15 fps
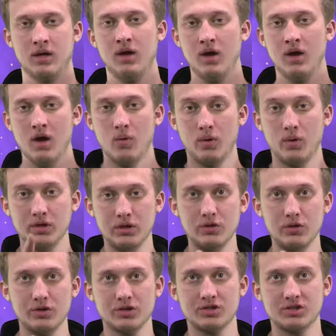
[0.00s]
What you
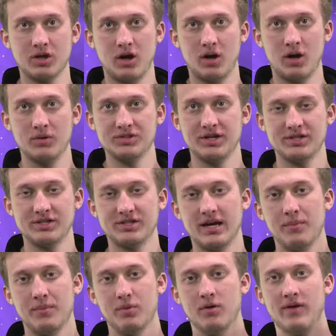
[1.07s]
just saw was an
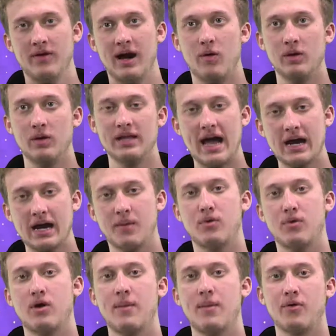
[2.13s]
example of how a lack of
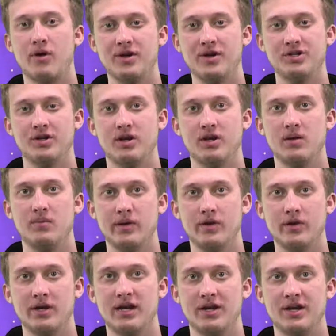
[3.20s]
preparation and
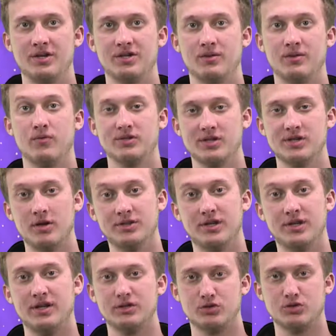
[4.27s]
communication resulted in
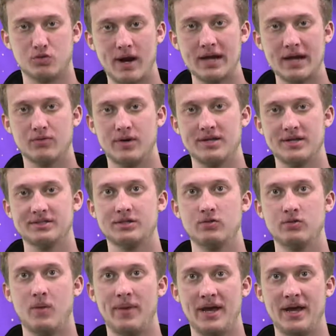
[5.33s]
a direct risk to a
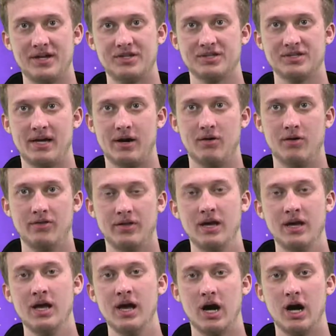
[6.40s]
patient's health.
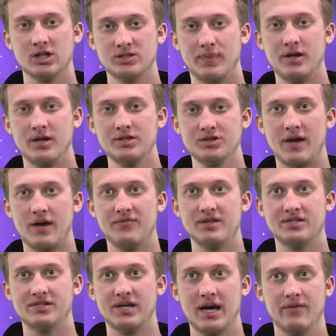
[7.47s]
A sponge left
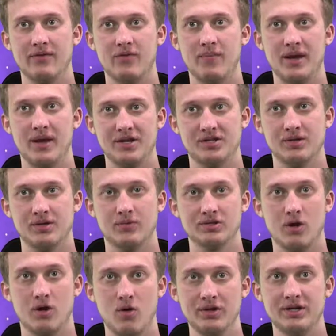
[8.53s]
inside of a patient was
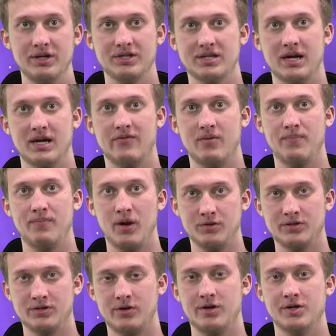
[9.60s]
only discovered
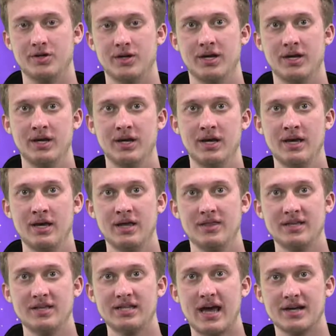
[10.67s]
post-surgery.
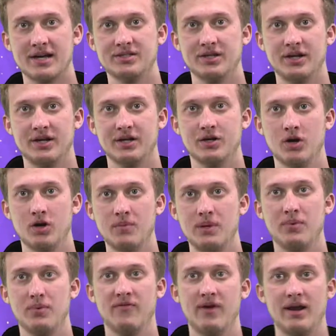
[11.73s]
This accident could be
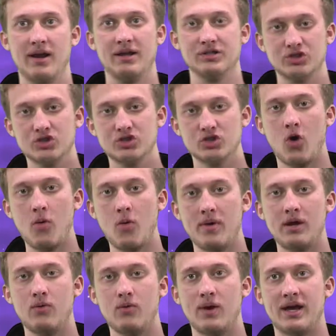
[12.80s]
prevented in so many
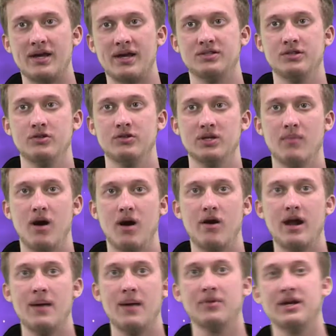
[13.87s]
ways using modern
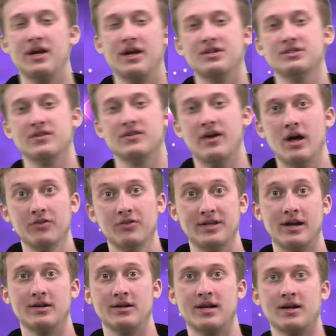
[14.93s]
applications of health
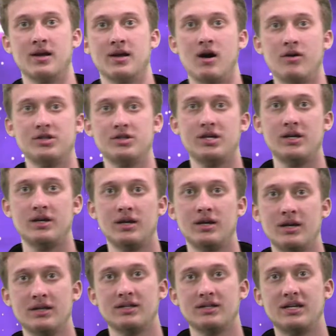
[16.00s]
technology
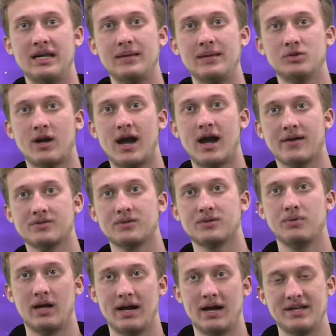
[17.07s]
to keep track of
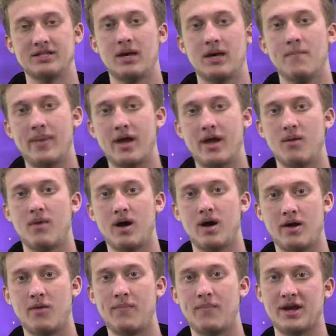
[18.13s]
supplies and better
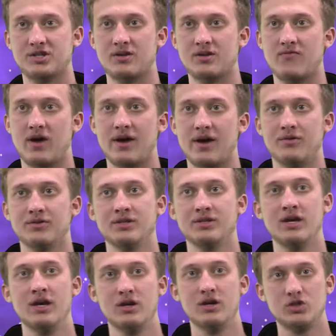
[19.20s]
monitor patient vitals.
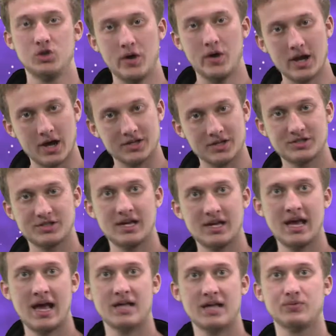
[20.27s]
Join us
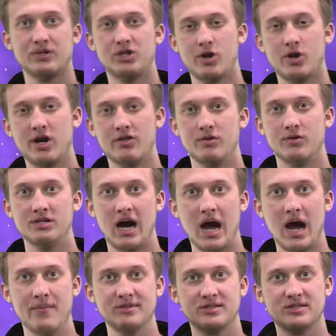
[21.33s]
as we journey through
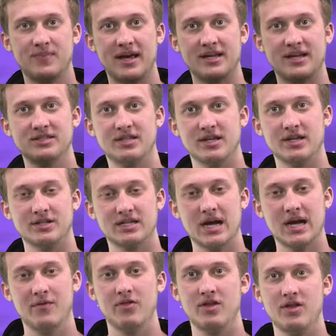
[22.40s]
time and space to
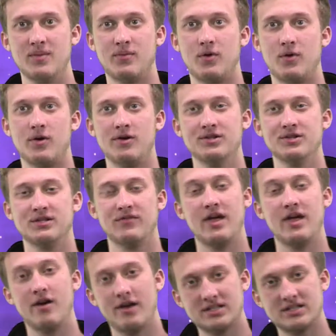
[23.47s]
discover the importance of
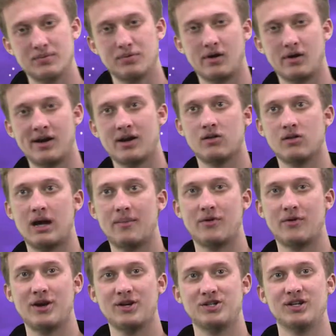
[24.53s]
interdisciplinary
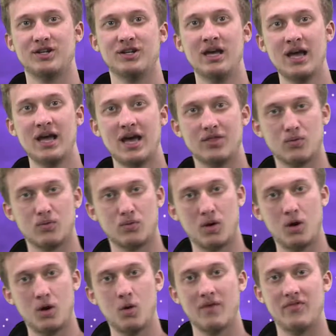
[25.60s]
collaboration and the
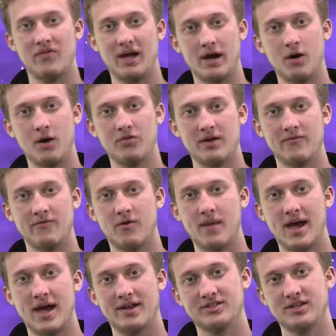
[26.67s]
role of the health
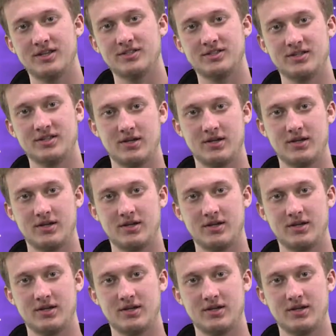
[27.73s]
informaticist.